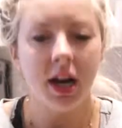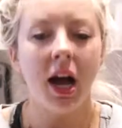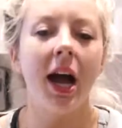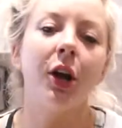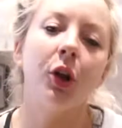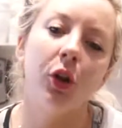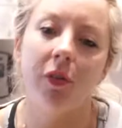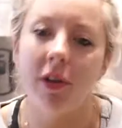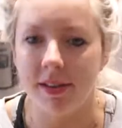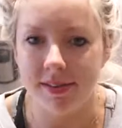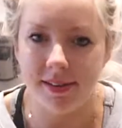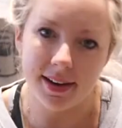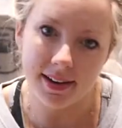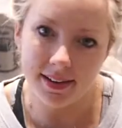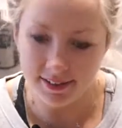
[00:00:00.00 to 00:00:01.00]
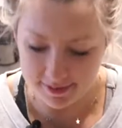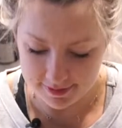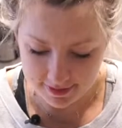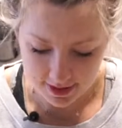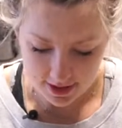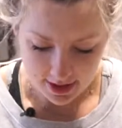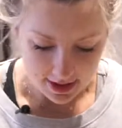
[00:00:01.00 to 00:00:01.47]
I call it rustic.
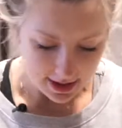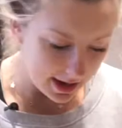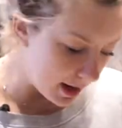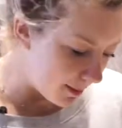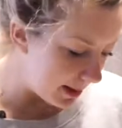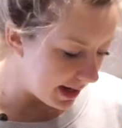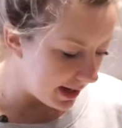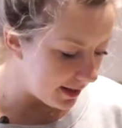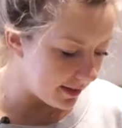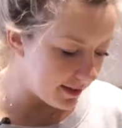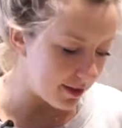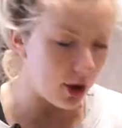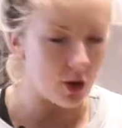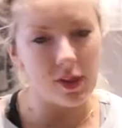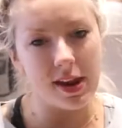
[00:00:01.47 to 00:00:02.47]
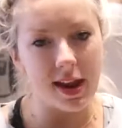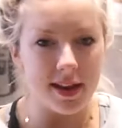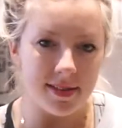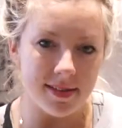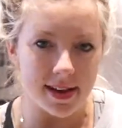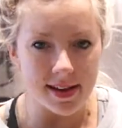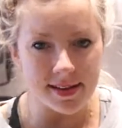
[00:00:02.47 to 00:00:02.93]
And I mean, it's the holiday
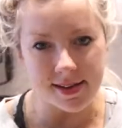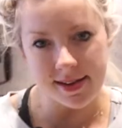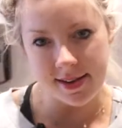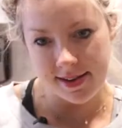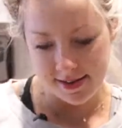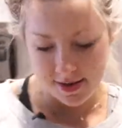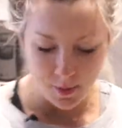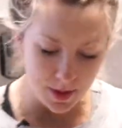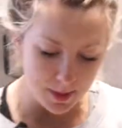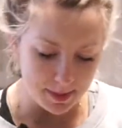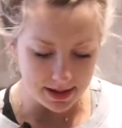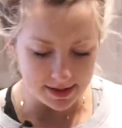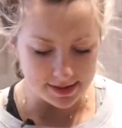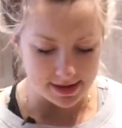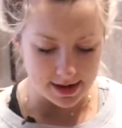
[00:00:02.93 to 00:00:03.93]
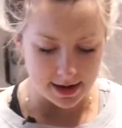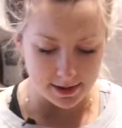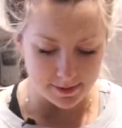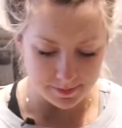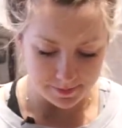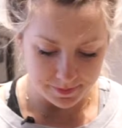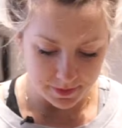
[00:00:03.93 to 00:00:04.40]
season, you want to mix it
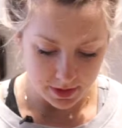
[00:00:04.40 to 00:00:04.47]
up.